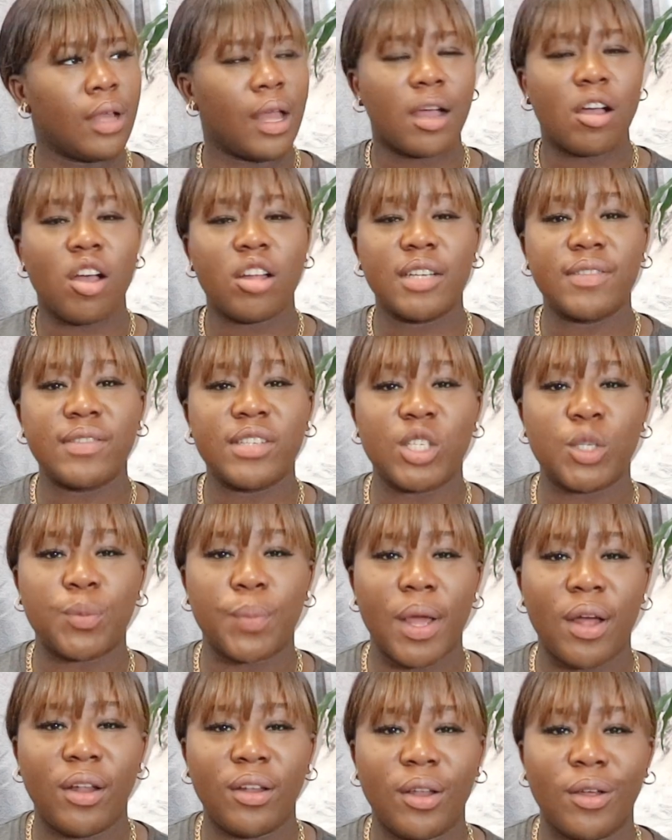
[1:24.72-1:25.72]
I can't even
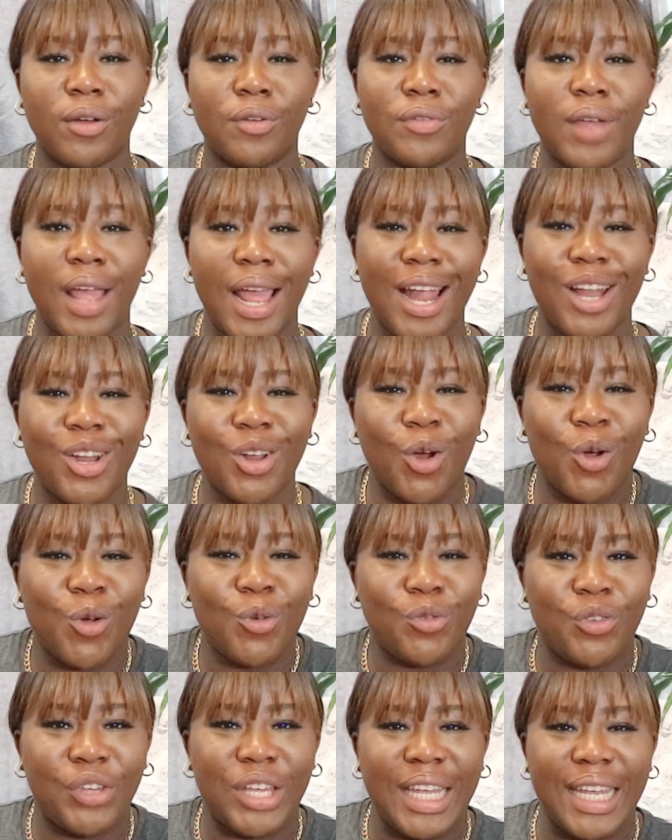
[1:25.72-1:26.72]
spell love.
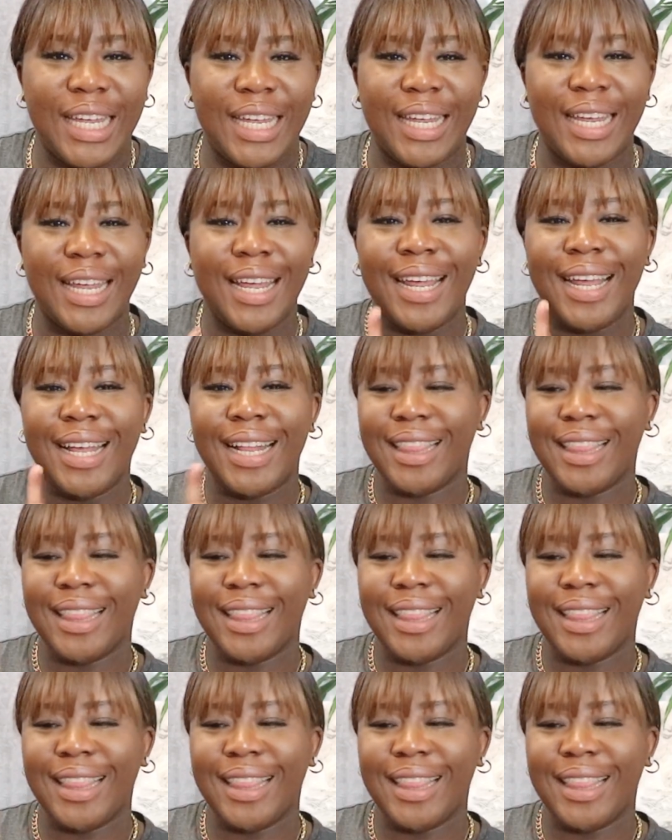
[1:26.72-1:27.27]
L-O-V-E.